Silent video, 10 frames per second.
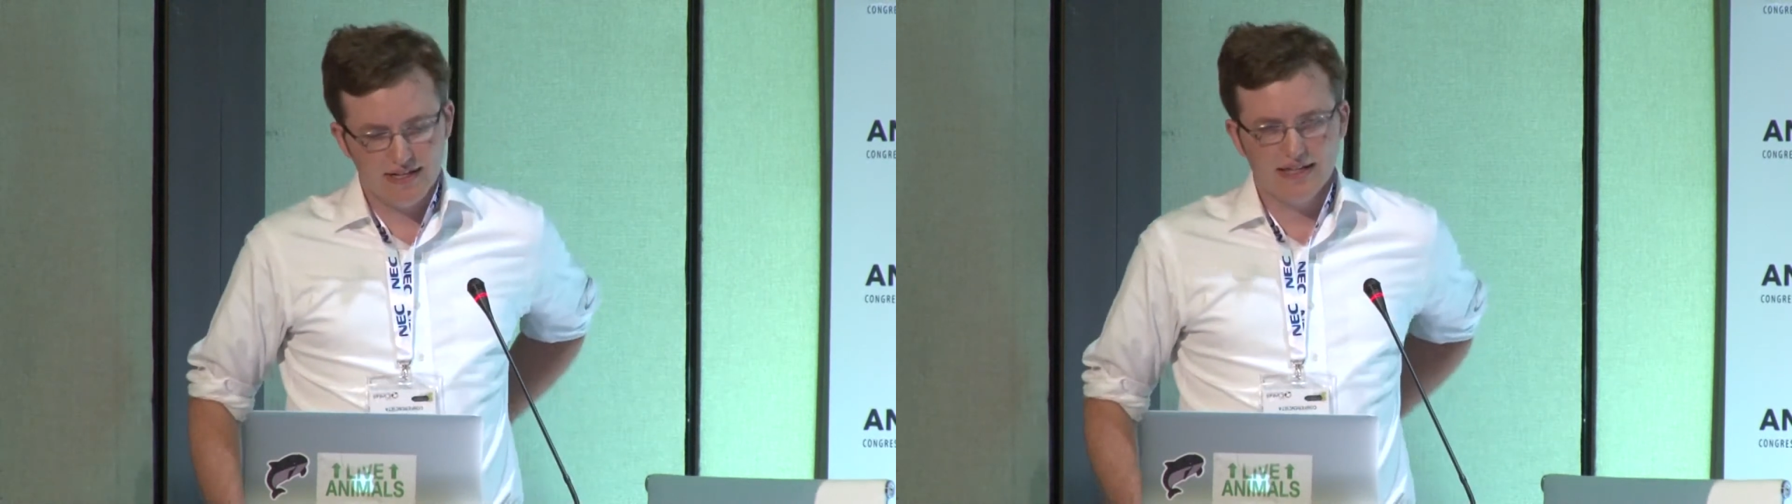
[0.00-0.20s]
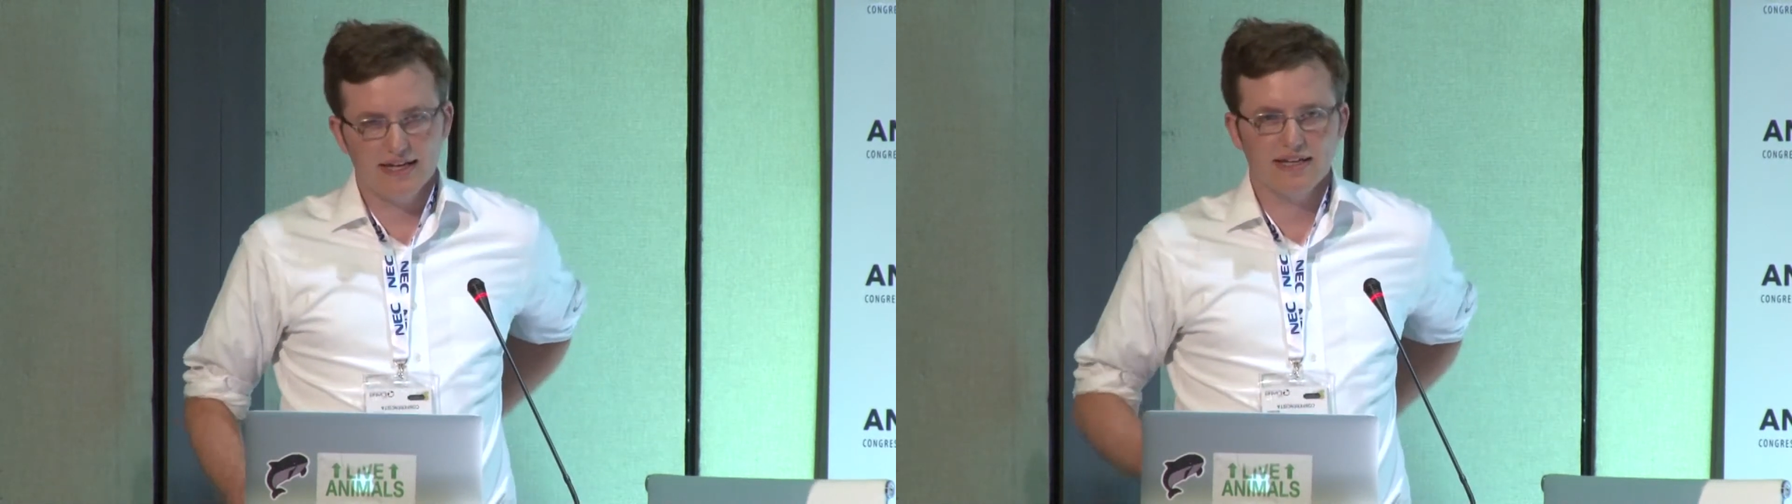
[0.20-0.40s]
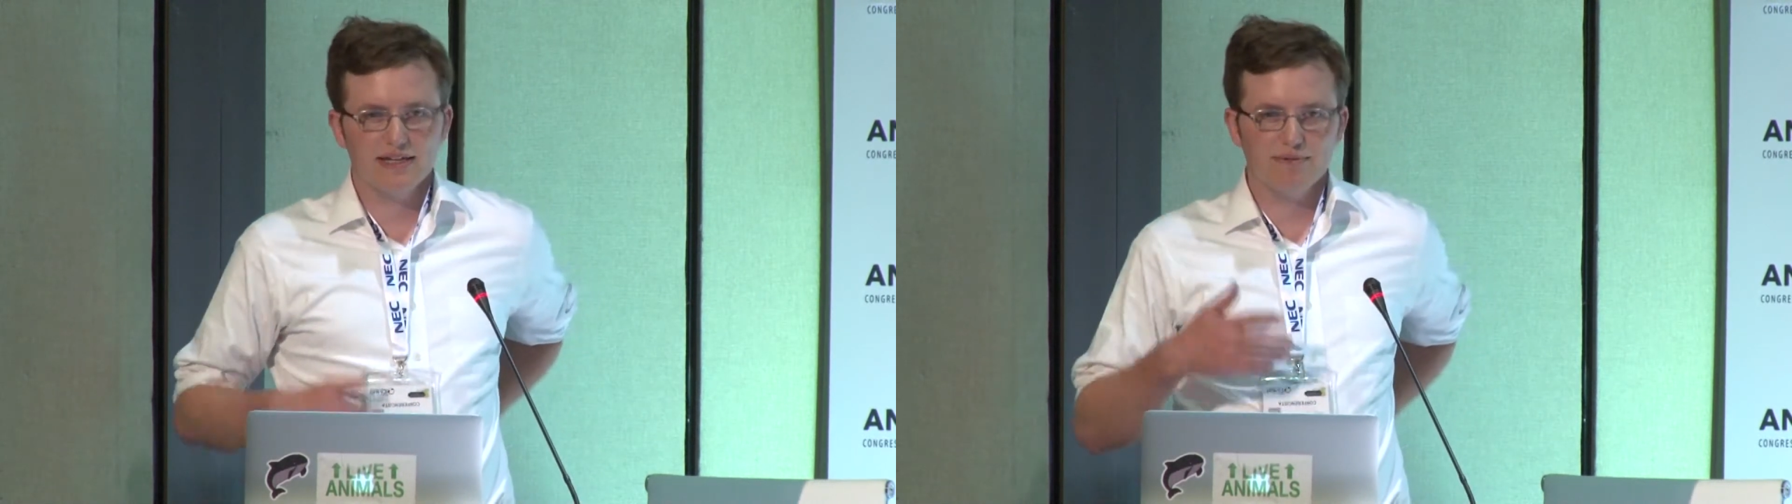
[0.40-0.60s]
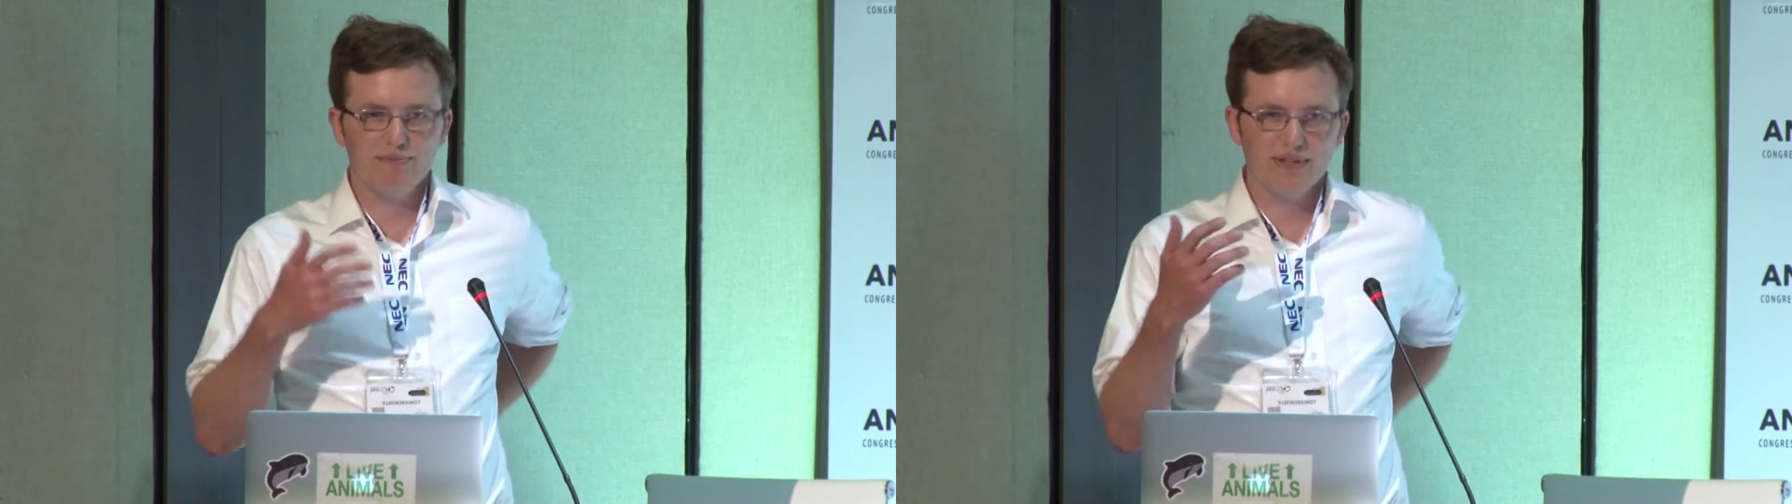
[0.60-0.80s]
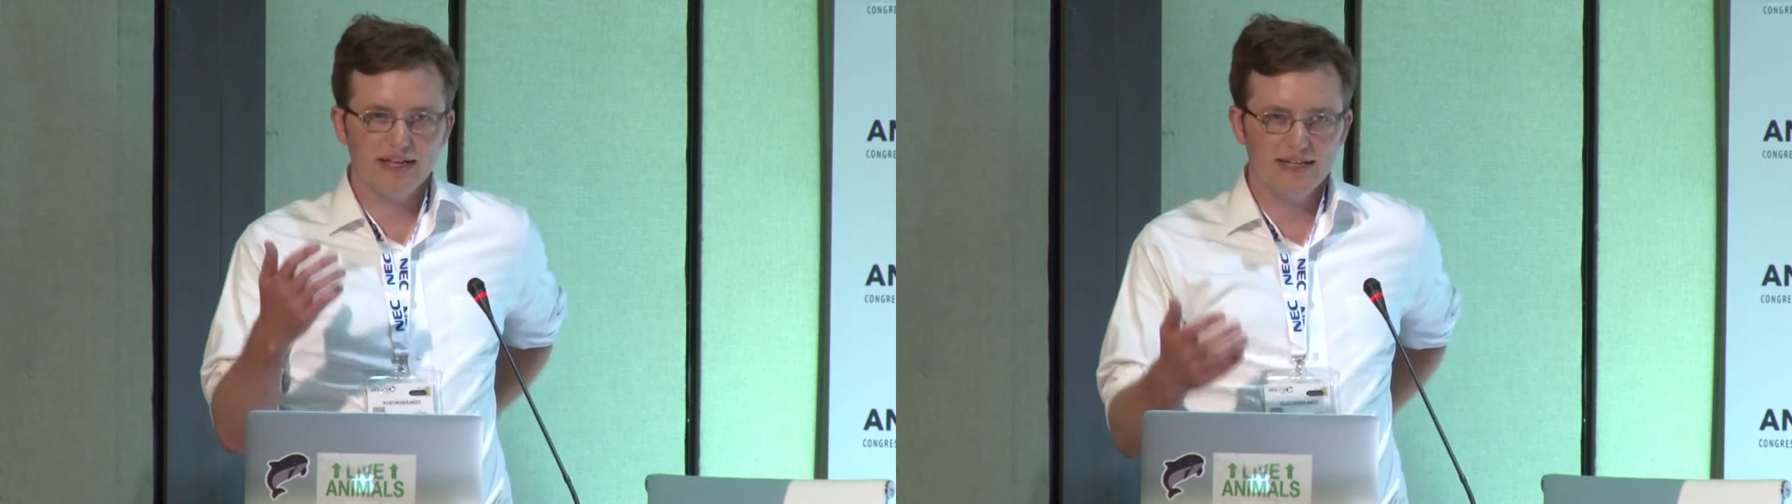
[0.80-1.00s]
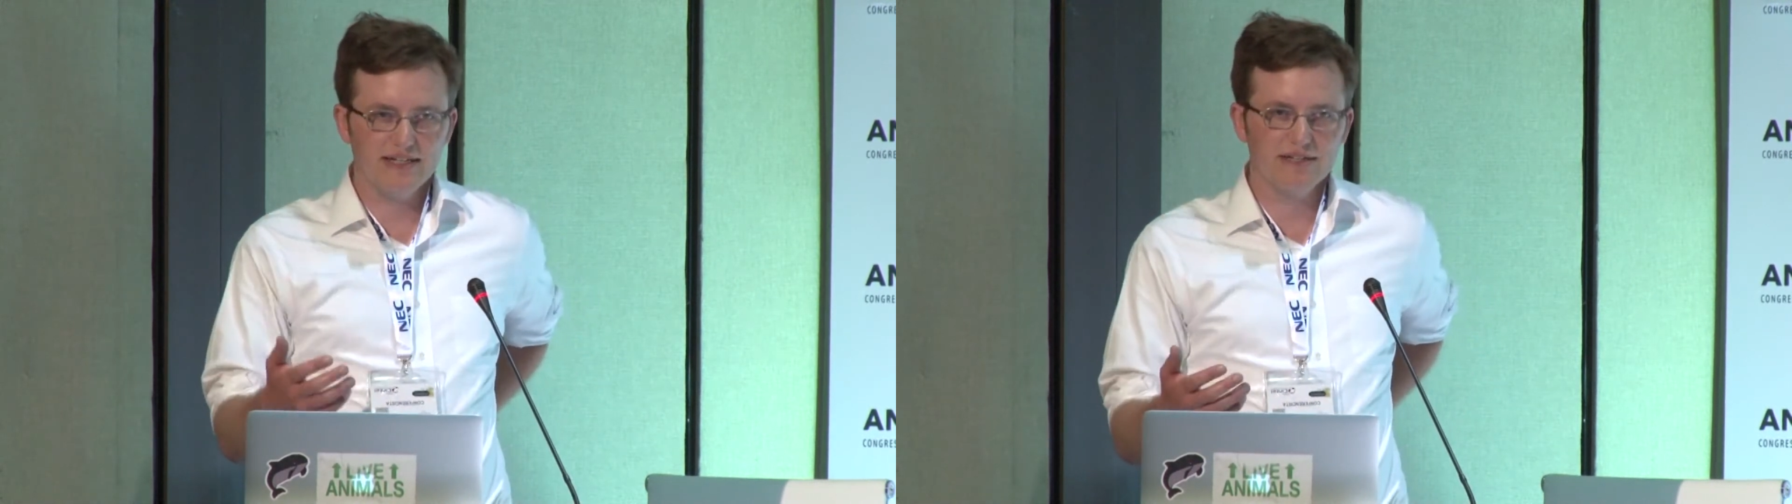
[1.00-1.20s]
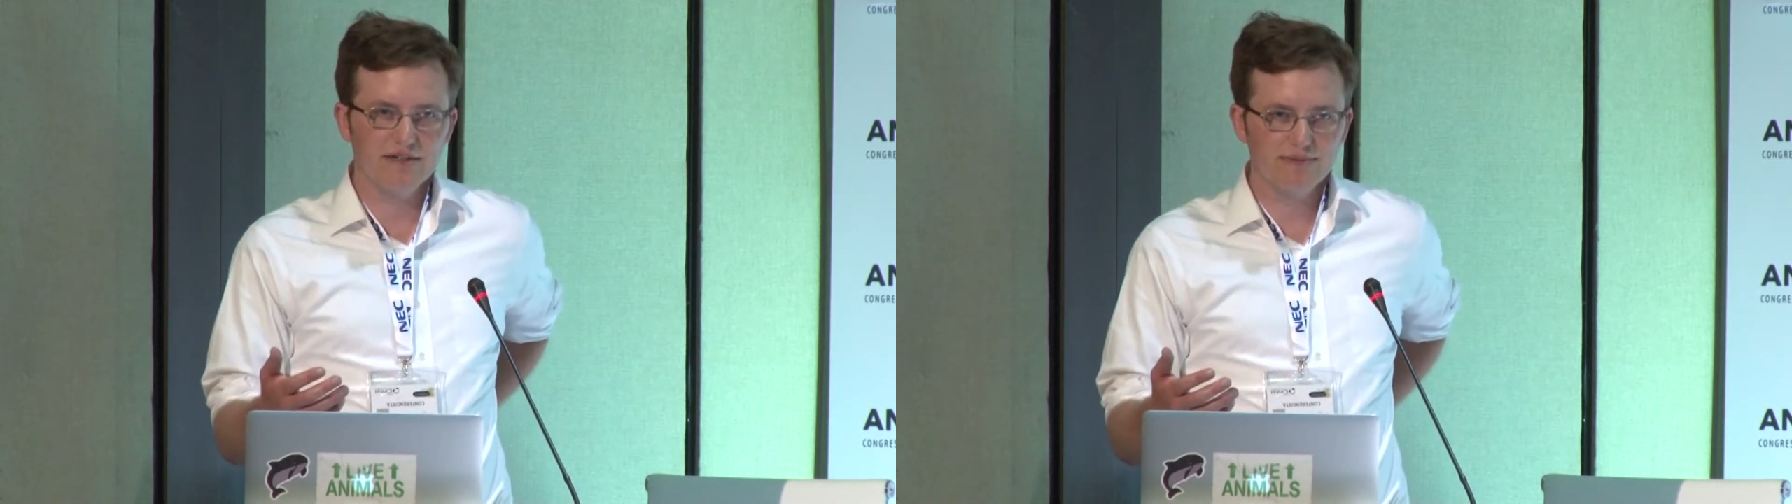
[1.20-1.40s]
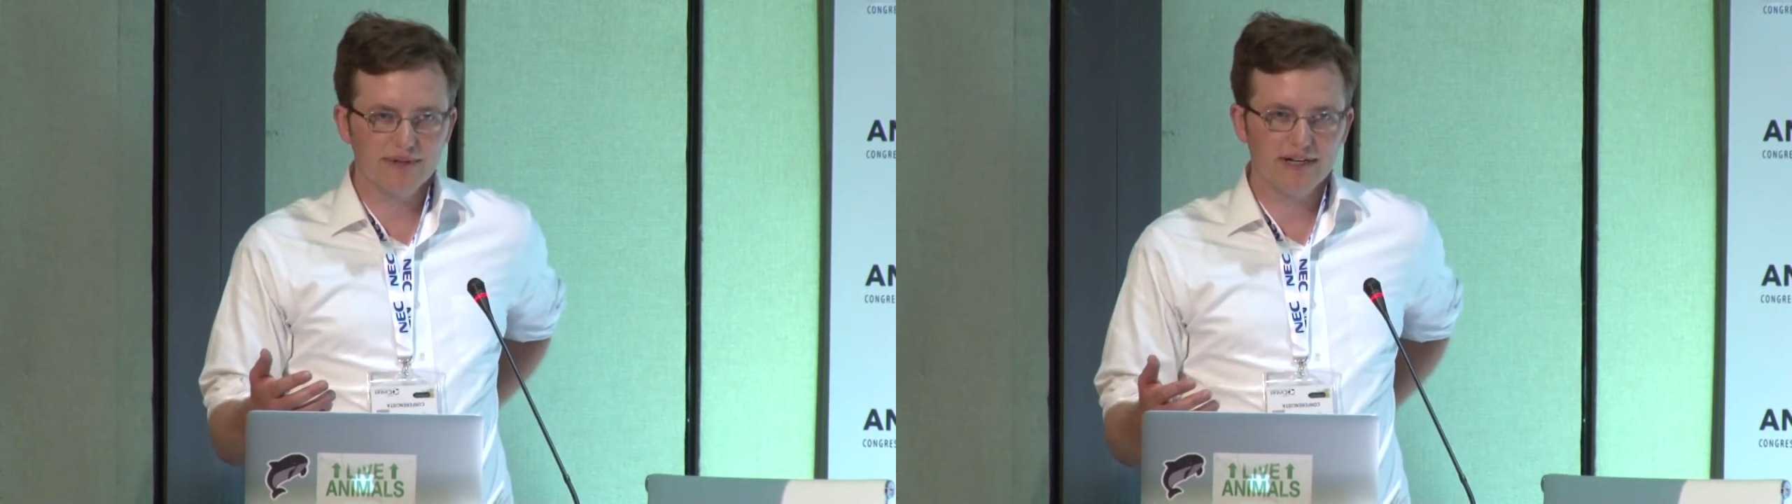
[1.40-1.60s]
they can complain to Uber,